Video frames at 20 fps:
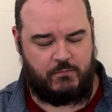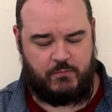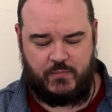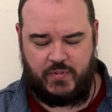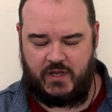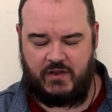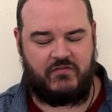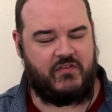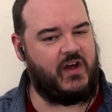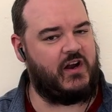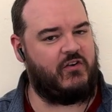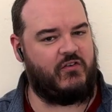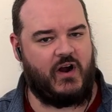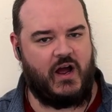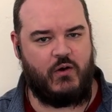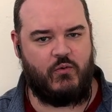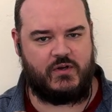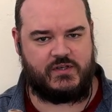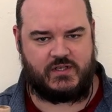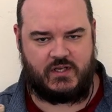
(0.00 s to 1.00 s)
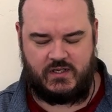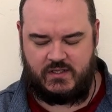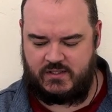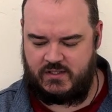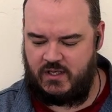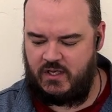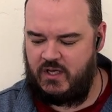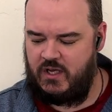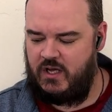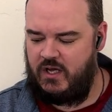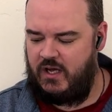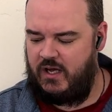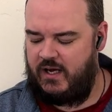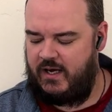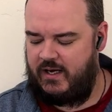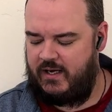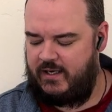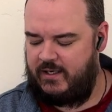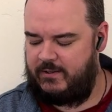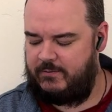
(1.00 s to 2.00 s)
Big fan of rye whiskeys.
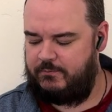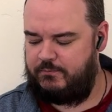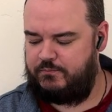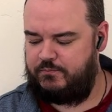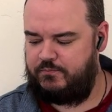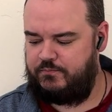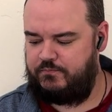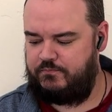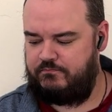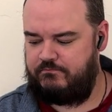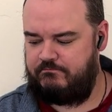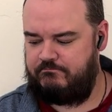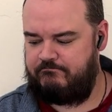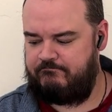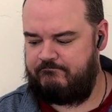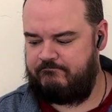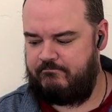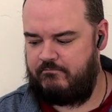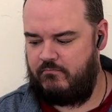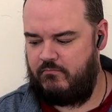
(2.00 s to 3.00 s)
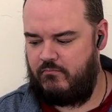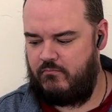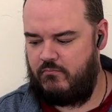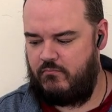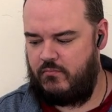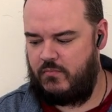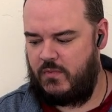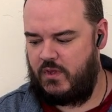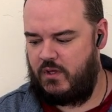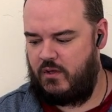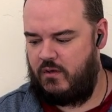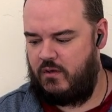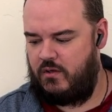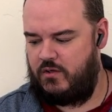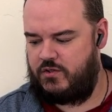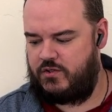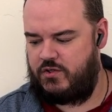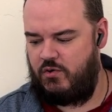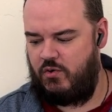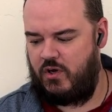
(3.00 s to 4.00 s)

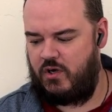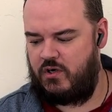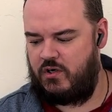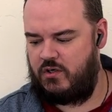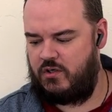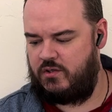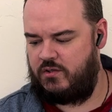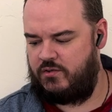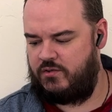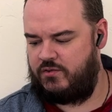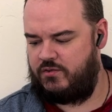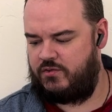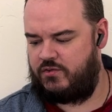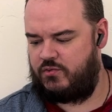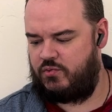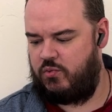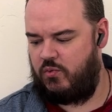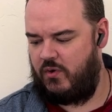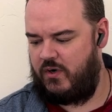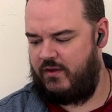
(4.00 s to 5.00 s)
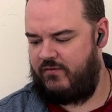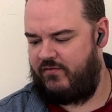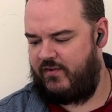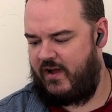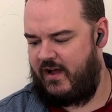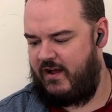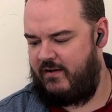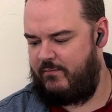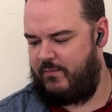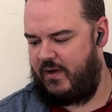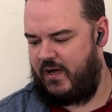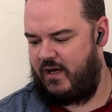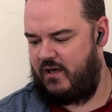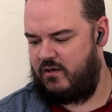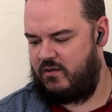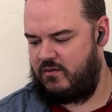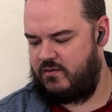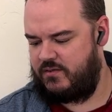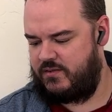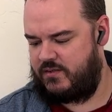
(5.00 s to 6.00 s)
225
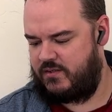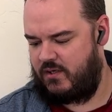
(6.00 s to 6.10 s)
bottles,